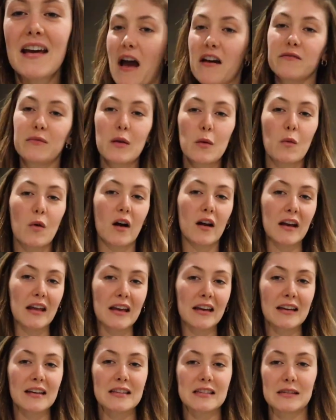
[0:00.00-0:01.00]
I've been
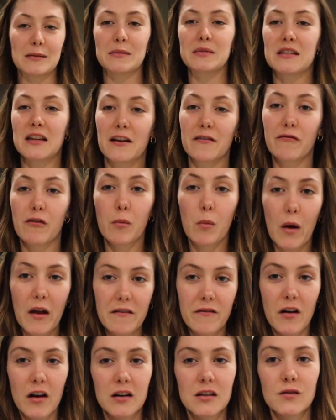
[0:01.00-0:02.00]
wanting some stuff from
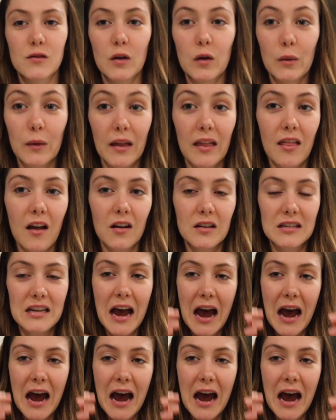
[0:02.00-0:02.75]
White Fox for a really long